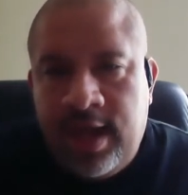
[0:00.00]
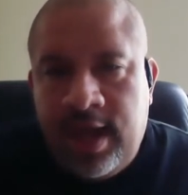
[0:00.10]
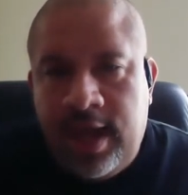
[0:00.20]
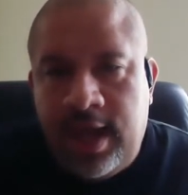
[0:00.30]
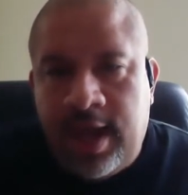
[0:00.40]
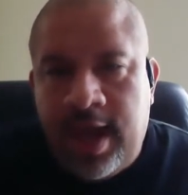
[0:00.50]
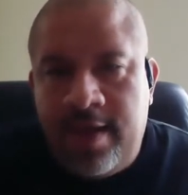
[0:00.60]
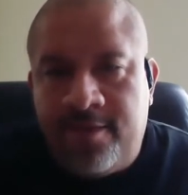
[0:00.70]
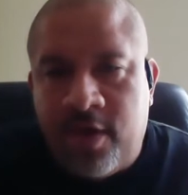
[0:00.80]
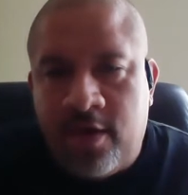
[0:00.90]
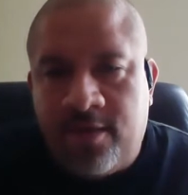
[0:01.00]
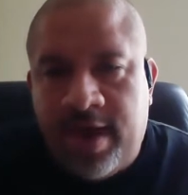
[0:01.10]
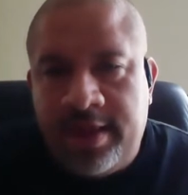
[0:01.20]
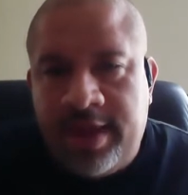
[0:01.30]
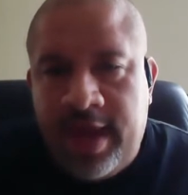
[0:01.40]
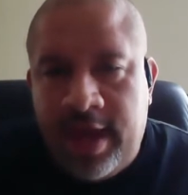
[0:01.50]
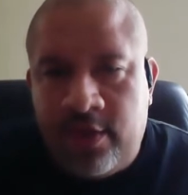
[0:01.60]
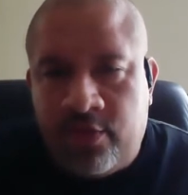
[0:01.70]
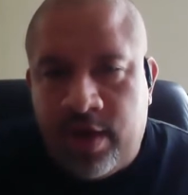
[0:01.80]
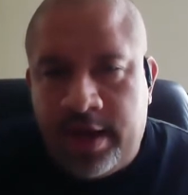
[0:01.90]
and I have verified the
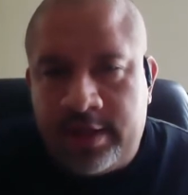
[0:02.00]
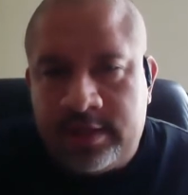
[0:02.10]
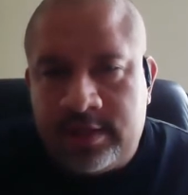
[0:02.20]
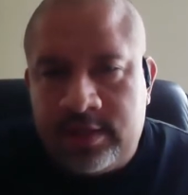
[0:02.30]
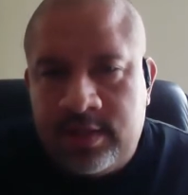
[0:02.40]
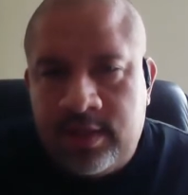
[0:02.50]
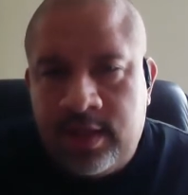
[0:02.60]
address,